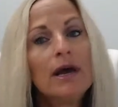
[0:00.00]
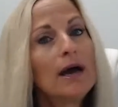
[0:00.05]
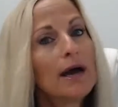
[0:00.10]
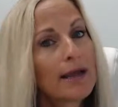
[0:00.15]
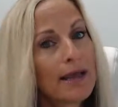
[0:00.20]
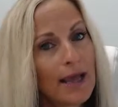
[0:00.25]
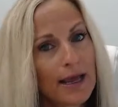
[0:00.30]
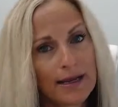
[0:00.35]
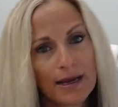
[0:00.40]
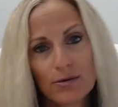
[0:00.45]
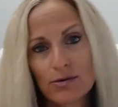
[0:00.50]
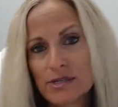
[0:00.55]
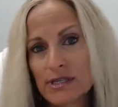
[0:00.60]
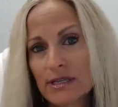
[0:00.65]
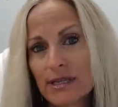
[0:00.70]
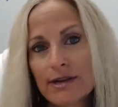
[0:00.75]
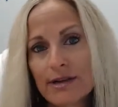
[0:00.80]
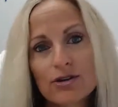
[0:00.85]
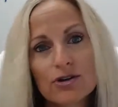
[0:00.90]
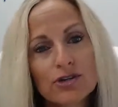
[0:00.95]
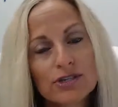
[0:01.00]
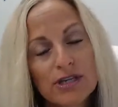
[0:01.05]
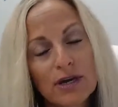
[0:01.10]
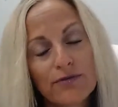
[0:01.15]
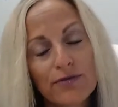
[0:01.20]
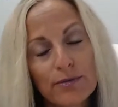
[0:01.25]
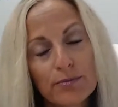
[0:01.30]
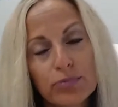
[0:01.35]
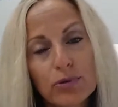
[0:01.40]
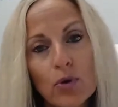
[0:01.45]
Again, I was a lender,
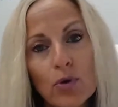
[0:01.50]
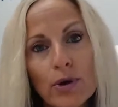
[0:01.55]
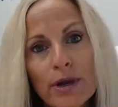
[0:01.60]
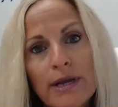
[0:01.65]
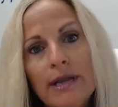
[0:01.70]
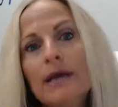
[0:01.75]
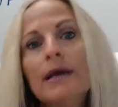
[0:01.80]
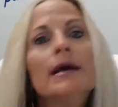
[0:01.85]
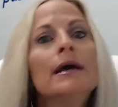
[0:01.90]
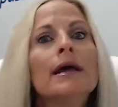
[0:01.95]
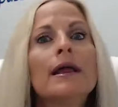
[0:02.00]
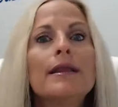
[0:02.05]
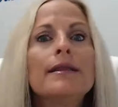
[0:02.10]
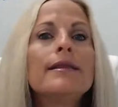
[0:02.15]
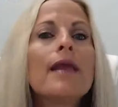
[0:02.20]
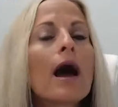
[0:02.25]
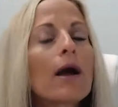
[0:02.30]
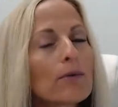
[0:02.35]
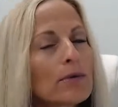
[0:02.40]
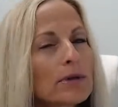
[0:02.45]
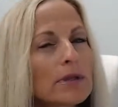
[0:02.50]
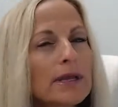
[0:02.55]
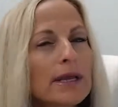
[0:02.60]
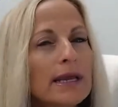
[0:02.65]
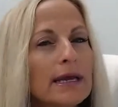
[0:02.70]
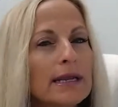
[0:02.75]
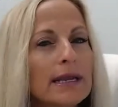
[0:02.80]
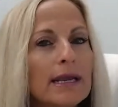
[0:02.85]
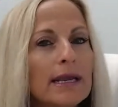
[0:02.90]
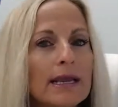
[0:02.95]
self-employed, not really
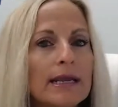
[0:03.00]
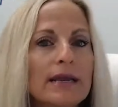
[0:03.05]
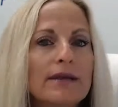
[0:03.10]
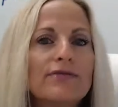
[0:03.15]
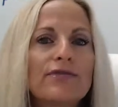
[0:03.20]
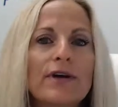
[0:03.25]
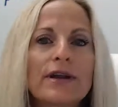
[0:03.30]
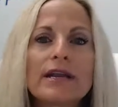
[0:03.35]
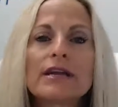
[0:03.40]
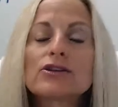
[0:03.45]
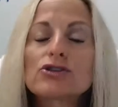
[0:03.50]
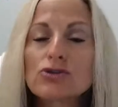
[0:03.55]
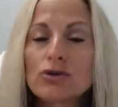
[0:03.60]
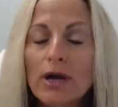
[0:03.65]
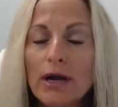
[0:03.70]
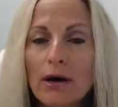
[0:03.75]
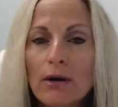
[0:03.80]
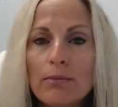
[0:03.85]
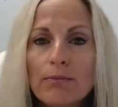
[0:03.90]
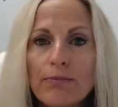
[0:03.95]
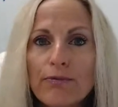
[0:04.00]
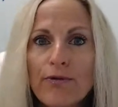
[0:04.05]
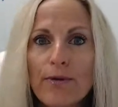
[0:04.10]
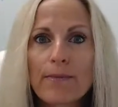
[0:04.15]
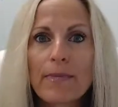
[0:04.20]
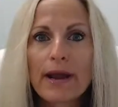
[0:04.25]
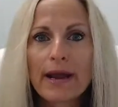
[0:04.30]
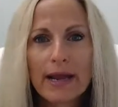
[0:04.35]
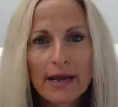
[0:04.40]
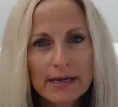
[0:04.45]
getting any financial help from
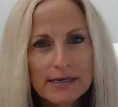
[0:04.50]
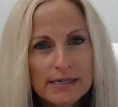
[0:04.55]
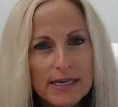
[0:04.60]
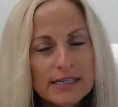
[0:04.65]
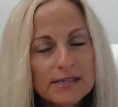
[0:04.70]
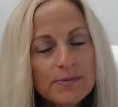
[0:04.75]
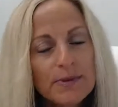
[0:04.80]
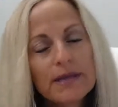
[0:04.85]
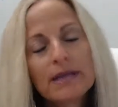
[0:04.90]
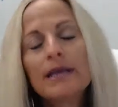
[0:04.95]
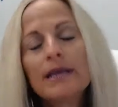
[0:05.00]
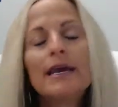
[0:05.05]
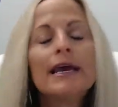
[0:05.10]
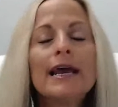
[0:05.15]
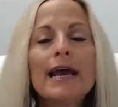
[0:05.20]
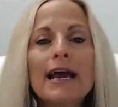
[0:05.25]
my ex-husband.